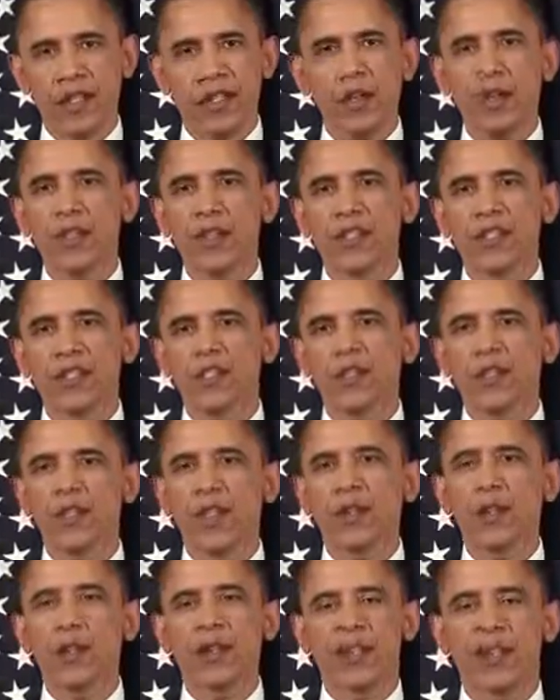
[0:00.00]
news is
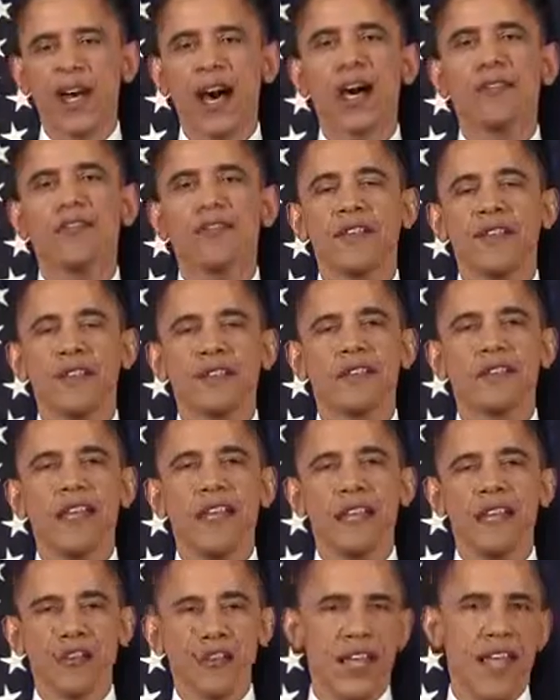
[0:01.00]
filled with conflict
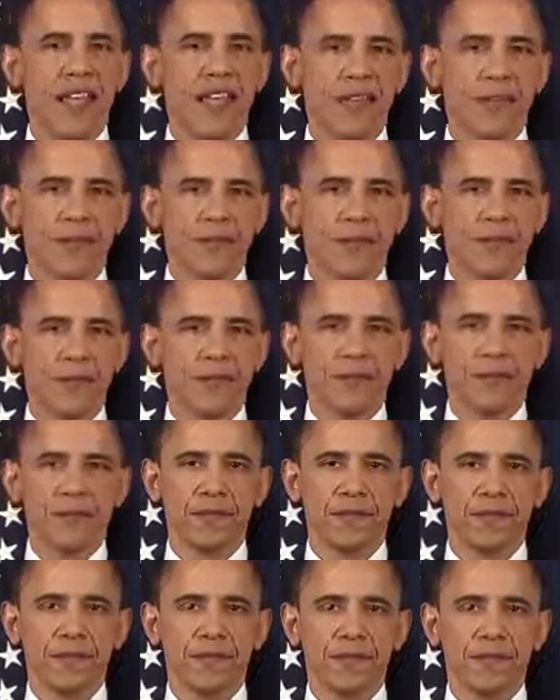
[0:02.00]
and change,
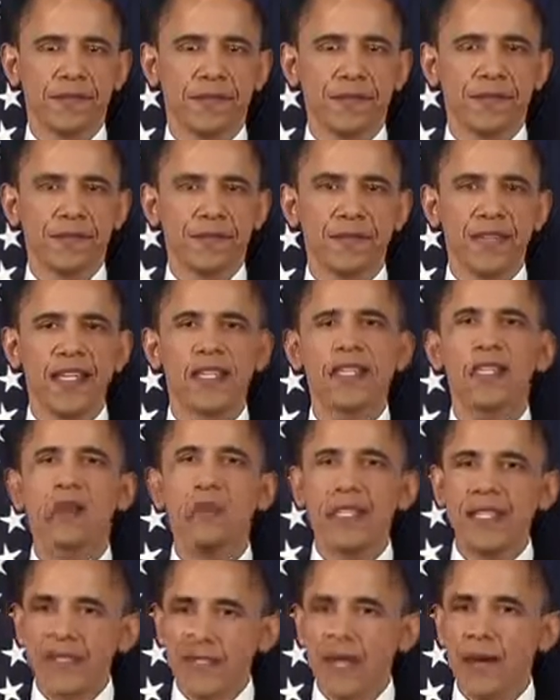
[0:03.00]
it can
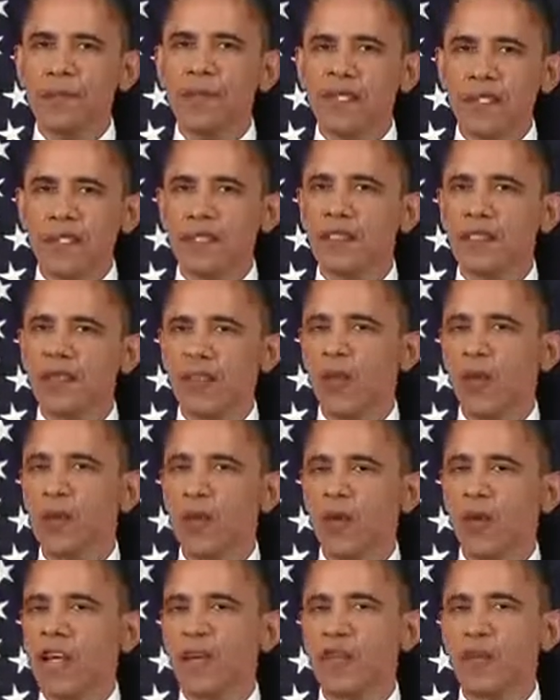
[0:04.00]
be tempting to turn
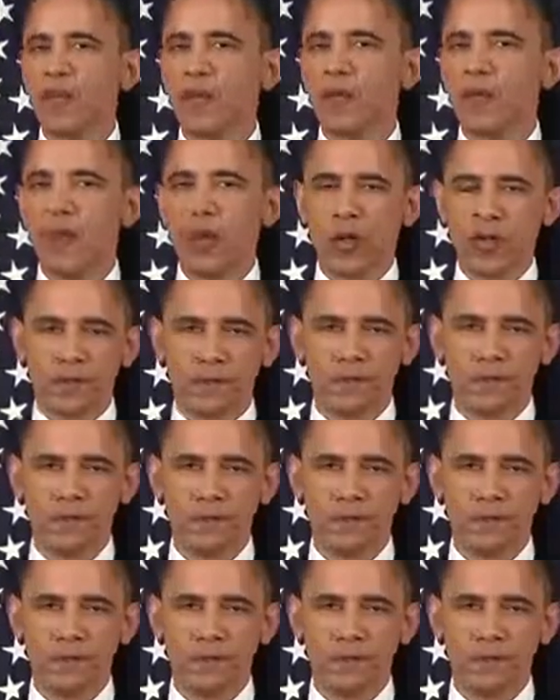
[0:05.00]
away from the world.